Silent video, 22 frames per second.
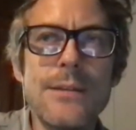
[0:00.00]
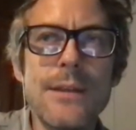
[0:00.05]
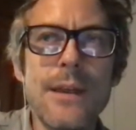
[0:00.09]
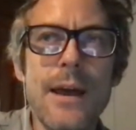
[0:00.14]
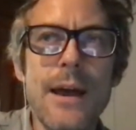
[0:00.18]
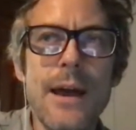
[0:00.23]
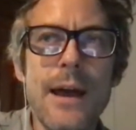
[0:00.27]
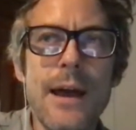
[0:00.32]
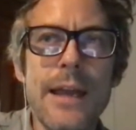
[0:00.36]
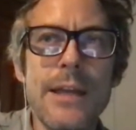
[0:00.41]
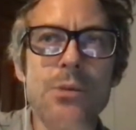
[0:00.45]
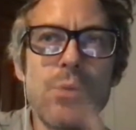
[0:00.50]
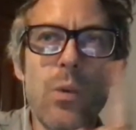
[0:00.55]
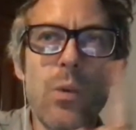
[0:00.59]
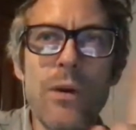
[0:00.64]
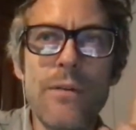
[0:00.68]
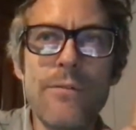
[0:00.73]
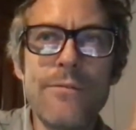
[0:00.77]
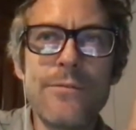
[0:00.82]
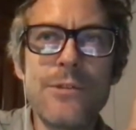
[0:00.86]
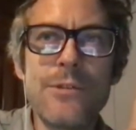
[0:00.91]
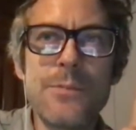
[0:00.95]
I guess
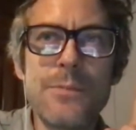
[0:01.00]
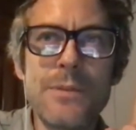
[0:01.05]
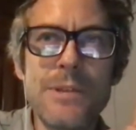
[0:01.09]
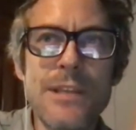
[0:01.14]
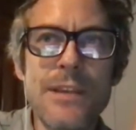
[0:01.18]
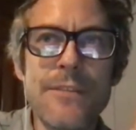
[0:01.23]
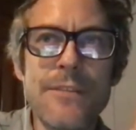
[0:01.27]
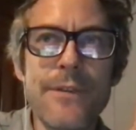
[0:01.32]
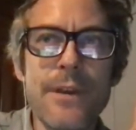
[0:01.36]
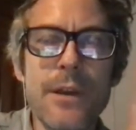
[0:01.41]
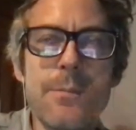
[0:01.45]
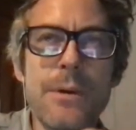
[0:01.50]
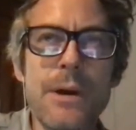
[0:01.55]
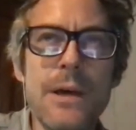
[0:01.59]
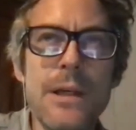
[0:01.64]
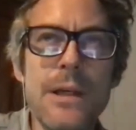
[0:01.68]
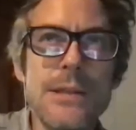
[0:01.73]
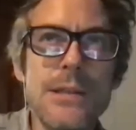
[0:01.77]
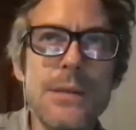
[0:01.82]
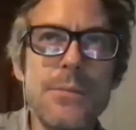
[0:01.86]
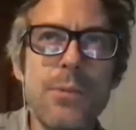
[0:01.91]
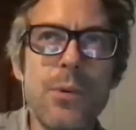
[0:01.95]
one specific
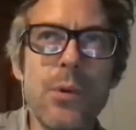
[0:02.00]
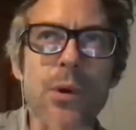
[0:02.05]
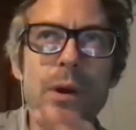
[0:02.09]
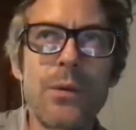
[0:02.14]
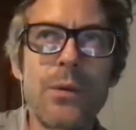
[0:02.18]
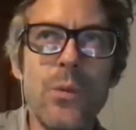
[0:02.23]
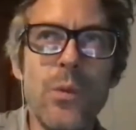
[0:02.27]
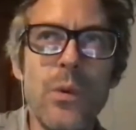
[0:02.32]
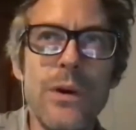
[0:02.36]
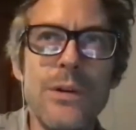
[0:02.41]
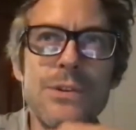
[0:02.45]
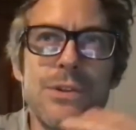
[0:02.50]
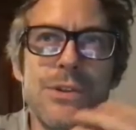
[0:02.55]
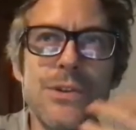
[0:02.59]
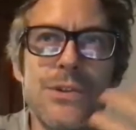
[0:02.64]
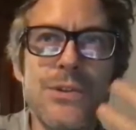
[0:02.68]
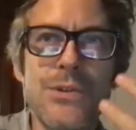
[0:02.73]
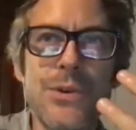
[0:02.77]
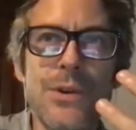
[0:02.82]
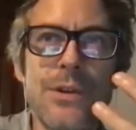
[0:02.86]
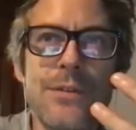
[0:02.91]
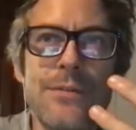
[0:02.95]
policy point, and one just
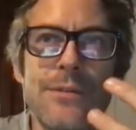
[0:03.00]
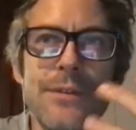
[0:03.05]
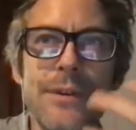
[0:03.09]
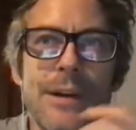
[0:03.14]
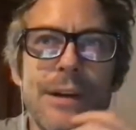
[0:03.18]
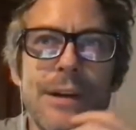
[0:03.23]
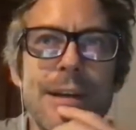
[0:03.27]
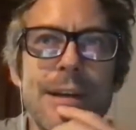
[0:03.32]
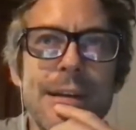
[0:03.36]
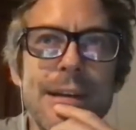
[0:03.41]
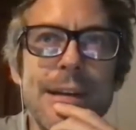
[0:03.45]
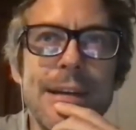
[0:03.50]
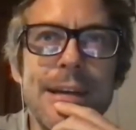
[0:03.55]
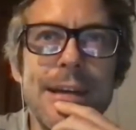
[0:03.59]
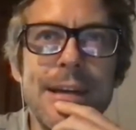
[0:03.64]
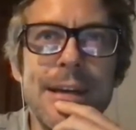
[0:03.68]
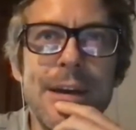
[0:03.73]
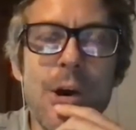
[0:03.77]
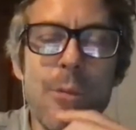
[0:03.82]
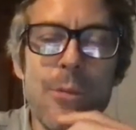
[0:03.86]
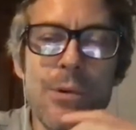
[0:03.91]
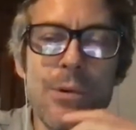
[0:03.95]
sort of
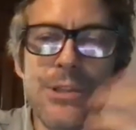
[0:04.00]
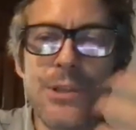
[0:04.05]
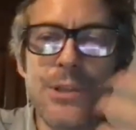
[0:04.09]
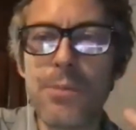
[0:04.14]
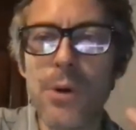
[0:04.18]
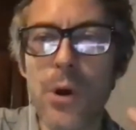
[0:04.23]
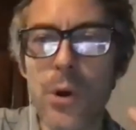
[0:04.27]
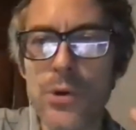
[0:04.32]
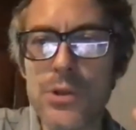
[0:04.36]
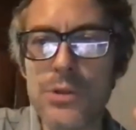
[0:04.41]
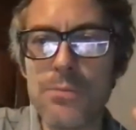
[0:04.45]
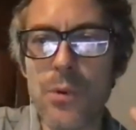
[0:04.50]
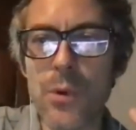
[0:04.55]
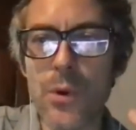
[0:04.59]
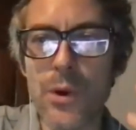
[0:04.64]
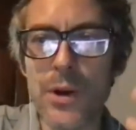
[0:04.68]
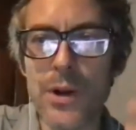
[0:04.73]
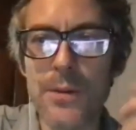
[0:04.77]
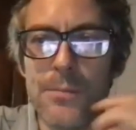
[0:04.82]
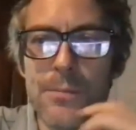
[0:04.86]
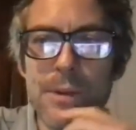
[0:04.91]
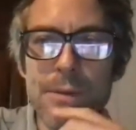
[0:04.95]
almost a
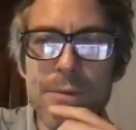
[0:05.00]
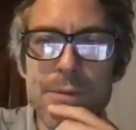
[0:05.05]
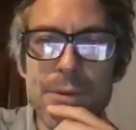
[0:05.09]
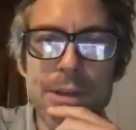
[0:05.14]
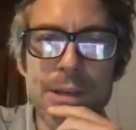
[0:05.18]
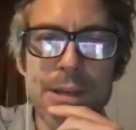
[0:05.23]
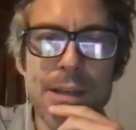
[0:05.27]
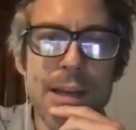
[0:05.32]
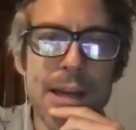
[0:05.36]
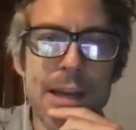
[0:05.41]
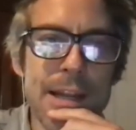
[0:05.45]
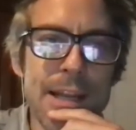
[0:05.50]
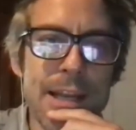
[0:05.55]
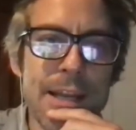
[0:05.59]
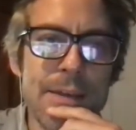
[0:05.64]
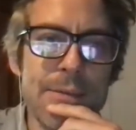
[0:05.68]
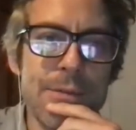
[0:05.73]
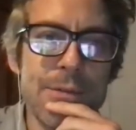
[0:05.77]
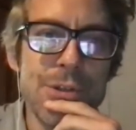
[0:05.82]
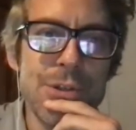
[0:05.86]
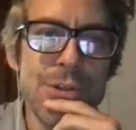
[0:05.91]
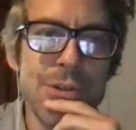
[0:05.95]
postmortem. If you could kind of
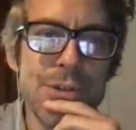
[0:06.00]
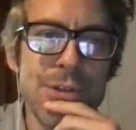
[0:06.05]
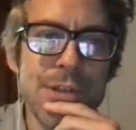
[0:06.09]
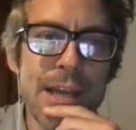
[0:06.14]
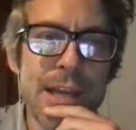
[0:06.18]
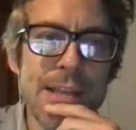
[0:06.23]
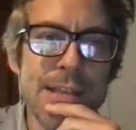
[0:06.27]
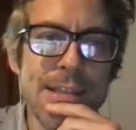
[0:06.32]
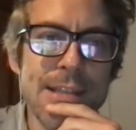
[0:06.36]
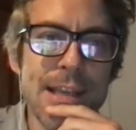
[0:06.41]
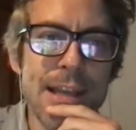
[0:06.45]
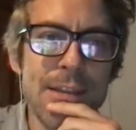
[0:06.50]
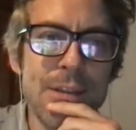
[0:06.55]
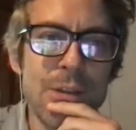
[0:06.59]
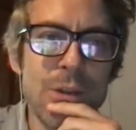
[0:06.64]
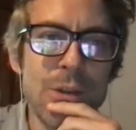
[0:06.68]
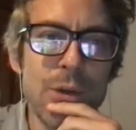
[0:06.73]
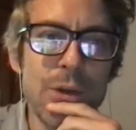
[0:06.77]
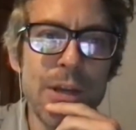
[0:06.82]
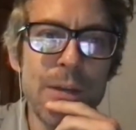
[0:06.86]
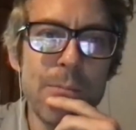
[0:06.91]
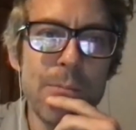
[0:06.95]
give us your sense on
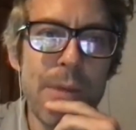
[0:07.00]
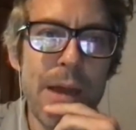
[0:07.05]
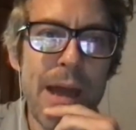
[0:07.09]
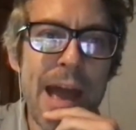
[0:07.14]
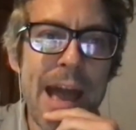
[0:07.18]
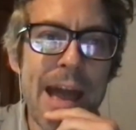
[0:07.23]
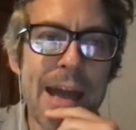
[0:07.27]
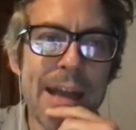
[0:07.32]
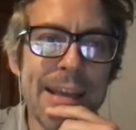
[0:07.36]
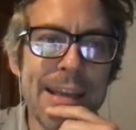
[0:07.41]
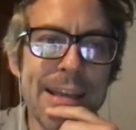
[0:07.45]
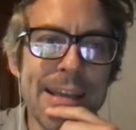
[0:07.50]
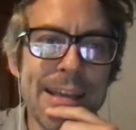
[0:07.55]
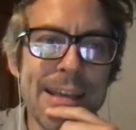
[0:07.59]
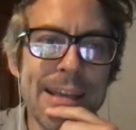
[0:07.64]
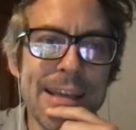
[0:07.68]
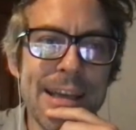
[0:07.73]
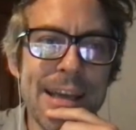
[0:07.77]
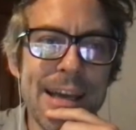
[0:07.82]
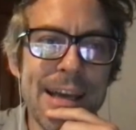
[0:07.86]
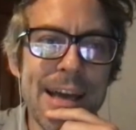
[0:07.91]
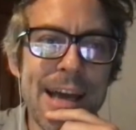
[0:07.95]
looking back,
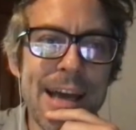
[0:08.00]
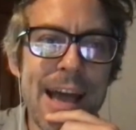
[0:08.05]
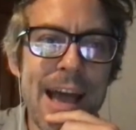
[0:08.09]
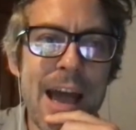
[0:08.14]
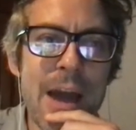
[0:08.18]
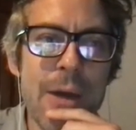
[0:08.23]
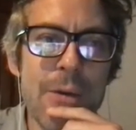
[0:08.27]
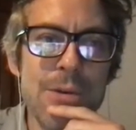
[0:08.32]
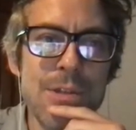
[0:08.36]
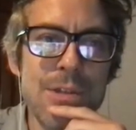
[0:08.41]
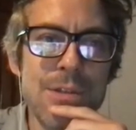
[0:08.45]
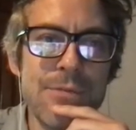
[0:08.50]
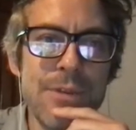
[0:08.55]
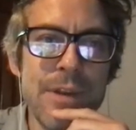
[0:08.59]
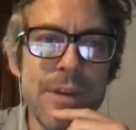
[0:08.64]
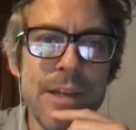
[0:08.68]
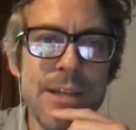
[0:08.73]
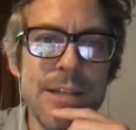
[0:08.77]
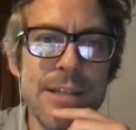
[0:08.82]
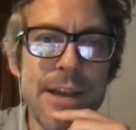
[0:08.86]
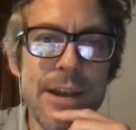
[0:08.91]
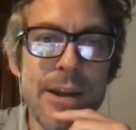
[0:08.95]
how is the
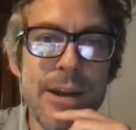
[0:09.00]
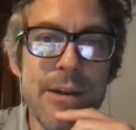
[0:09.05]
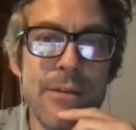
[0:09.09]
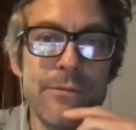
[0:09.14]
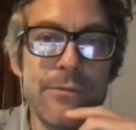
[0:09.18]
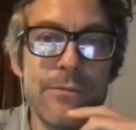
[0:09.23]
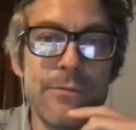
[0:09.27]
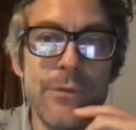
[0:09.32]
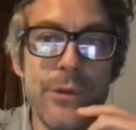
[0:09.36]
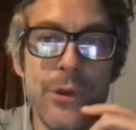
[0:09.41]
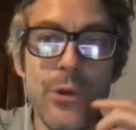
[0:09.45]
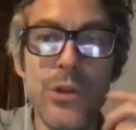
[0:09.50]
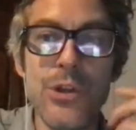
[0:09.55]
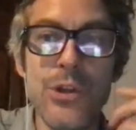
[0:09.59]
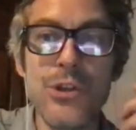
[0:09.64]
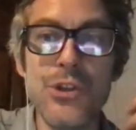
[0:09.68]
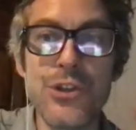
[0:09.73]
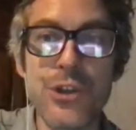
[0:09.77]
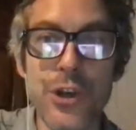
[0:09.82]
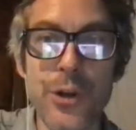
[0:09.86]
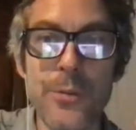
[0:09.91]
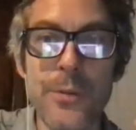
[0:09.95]
feed-in tariff viewed in
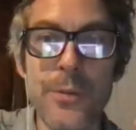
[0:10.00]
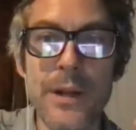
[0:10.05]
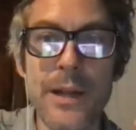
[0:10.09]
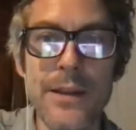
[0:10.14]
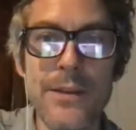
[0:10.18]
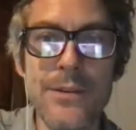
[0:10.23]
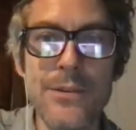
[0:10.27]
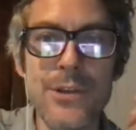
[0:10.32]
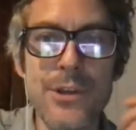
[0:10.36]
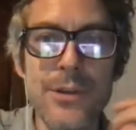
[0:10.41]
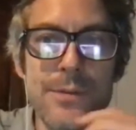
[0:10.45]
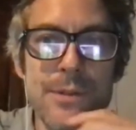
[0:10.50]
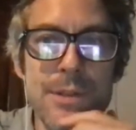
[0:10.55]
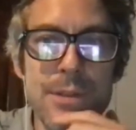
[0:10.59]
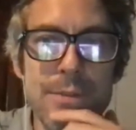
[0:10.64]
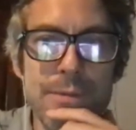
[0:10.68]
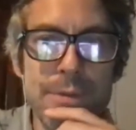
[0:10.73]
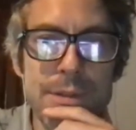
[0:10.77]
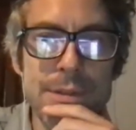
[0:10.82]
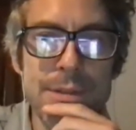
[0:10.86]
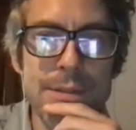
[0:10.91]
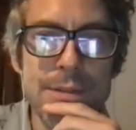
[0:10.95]
Germany in terms of
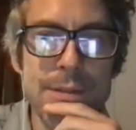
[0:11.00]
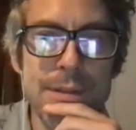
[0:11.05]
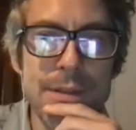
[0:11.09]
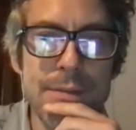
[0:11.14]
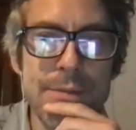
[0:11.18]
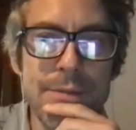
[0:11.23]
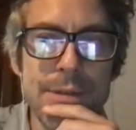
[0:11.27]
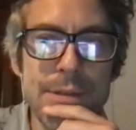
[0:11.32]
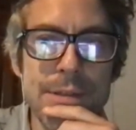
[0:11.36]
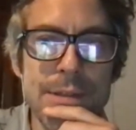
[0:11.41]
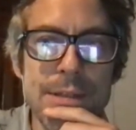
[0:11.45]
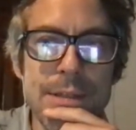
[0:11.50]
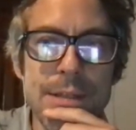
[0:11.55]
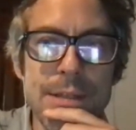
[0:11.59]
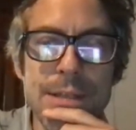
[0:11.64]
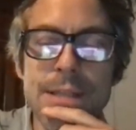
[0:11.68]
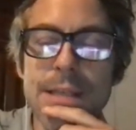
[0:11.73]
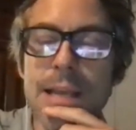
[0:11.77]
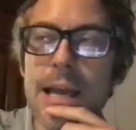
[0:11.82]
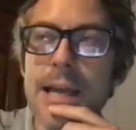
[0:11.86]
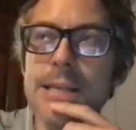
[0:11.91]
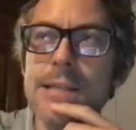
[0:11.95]
its
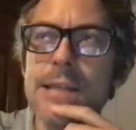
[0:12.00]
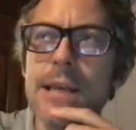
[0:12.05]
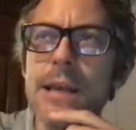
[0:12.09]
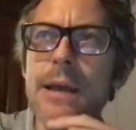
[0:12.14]
success?